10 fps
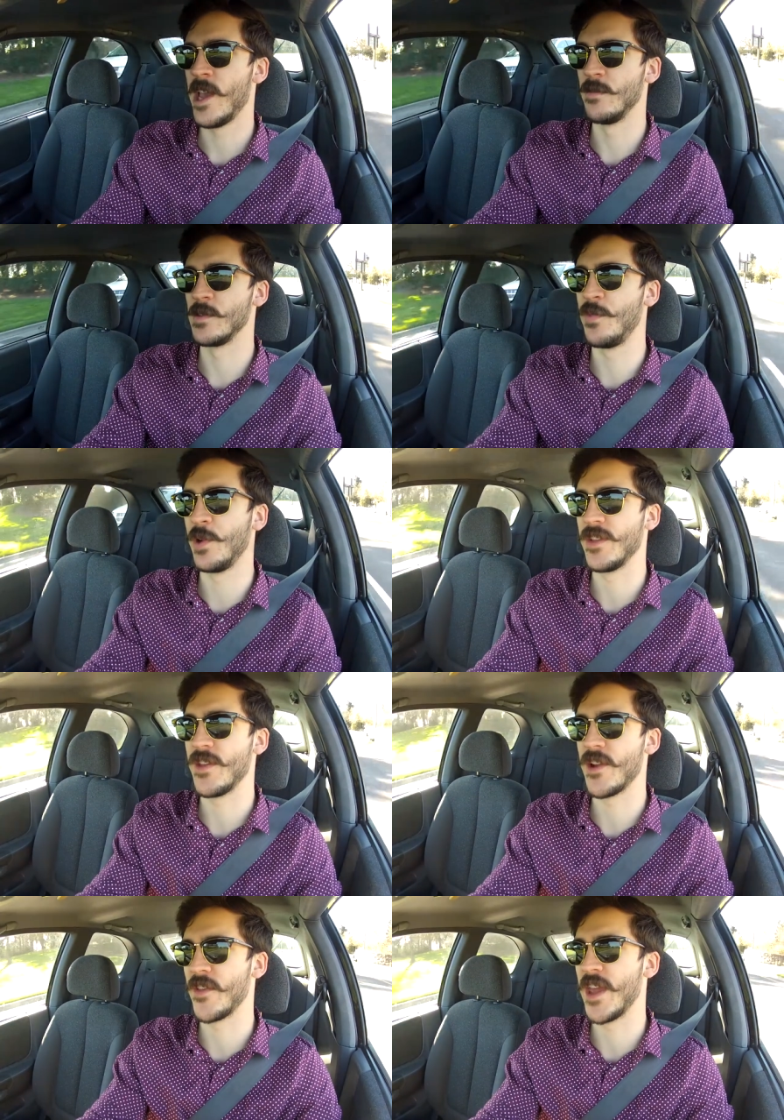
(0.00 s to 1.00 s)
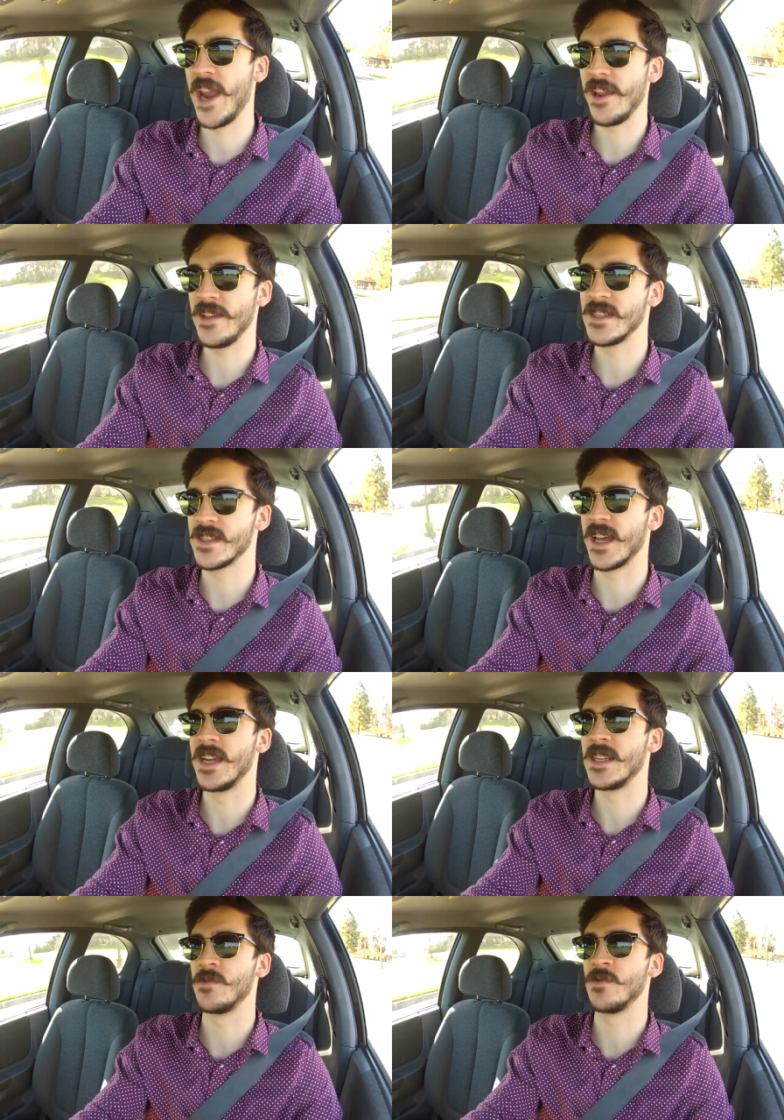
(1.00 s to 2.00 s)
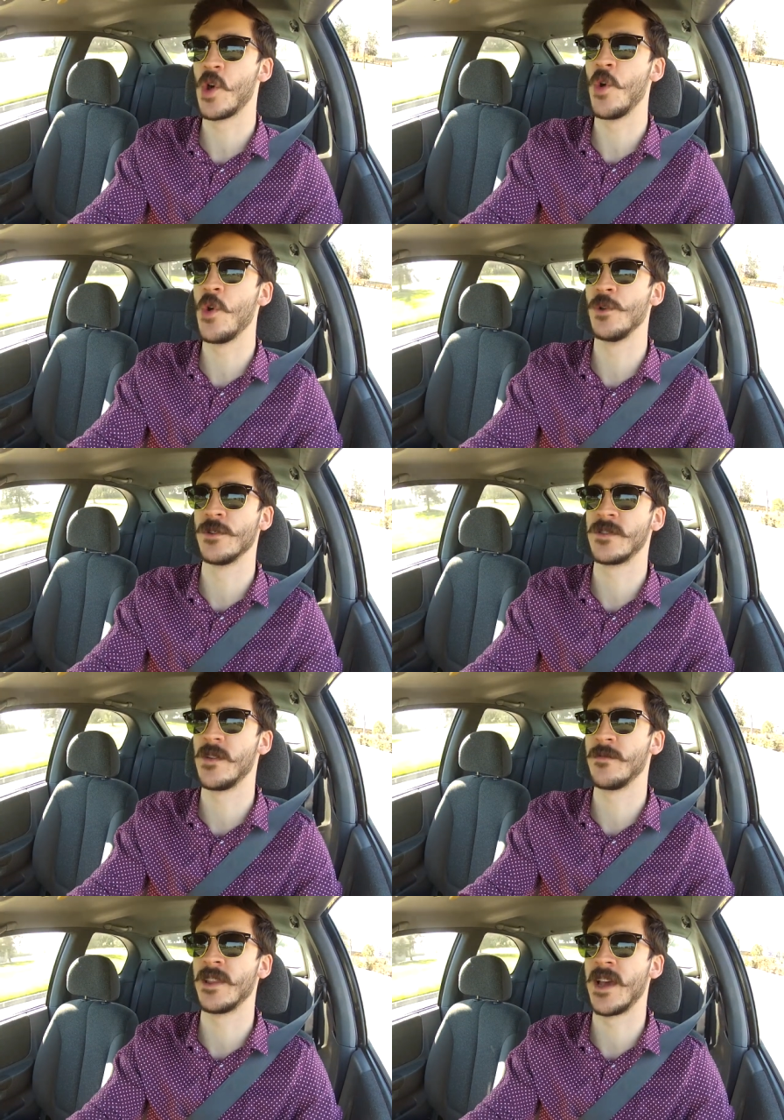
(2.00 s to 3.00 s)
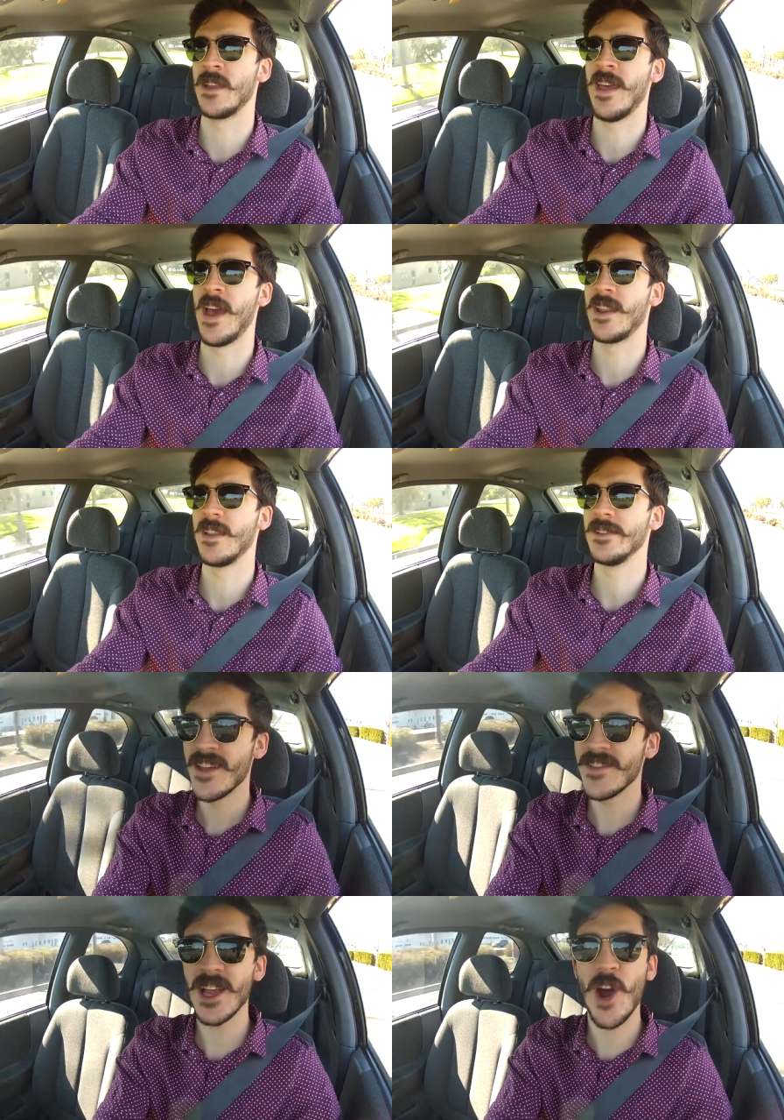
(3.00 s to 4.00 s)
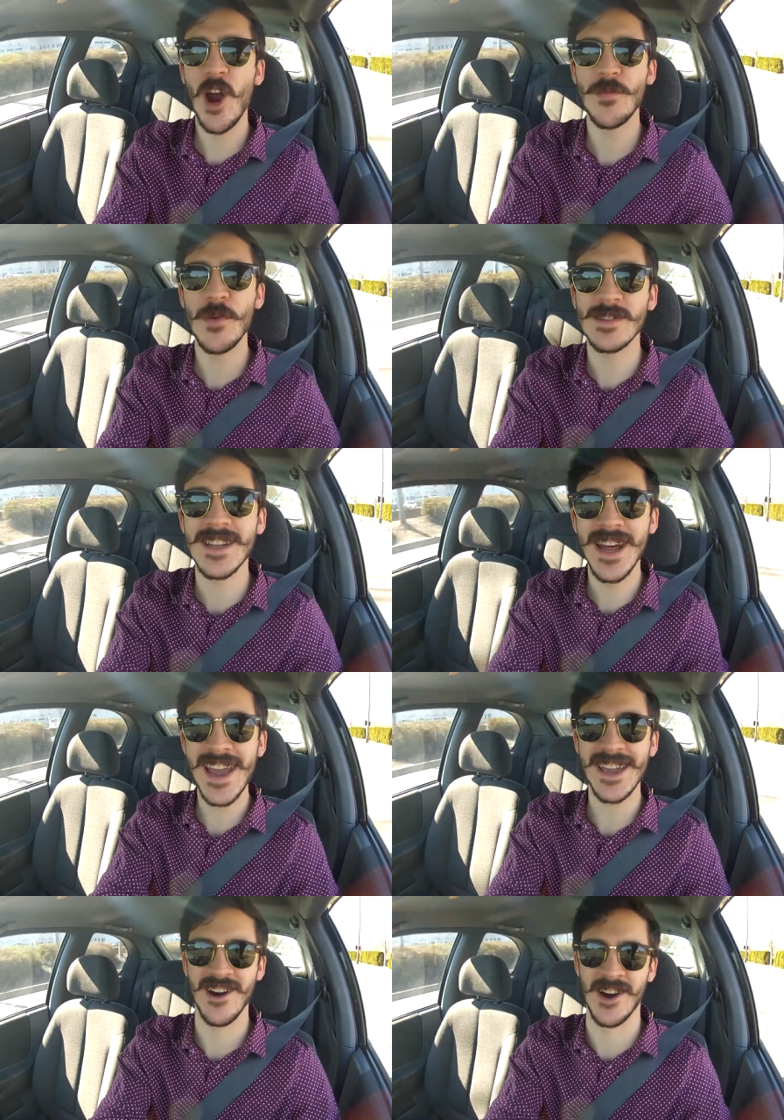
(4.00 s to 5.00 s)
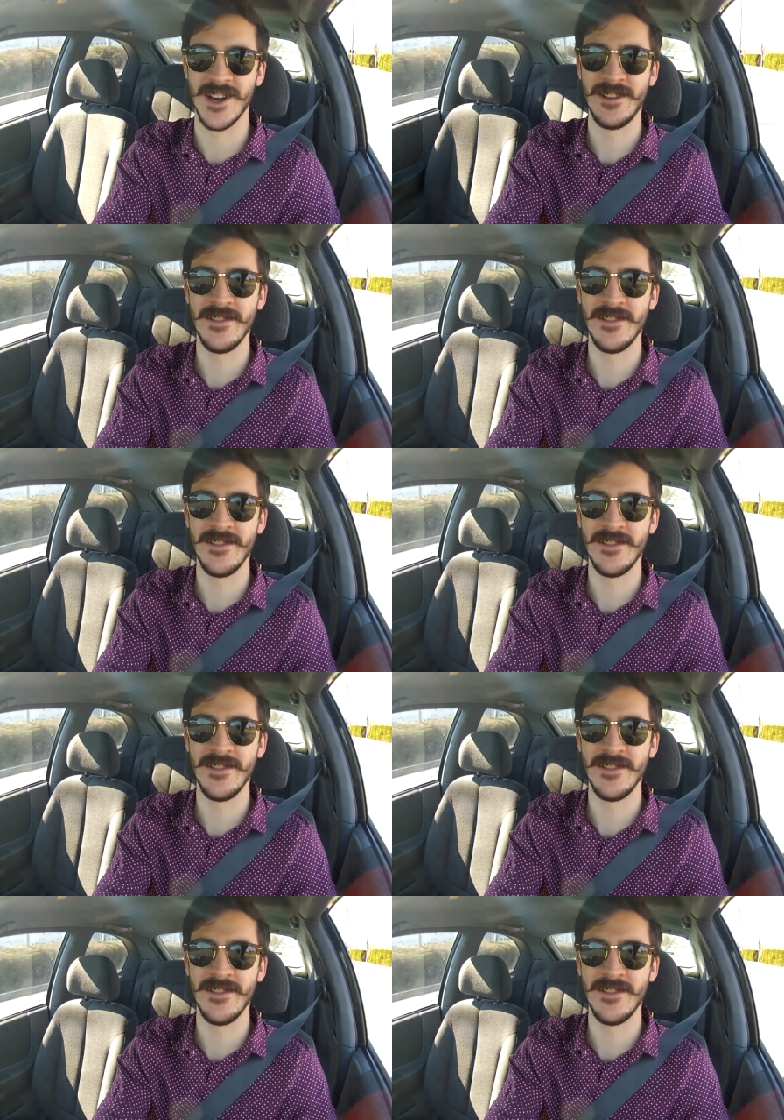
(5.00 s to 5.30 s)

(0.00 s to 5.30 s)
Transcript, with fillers: it was put in there in the 80s and I guess it was old or something like that. That carpet was an icon.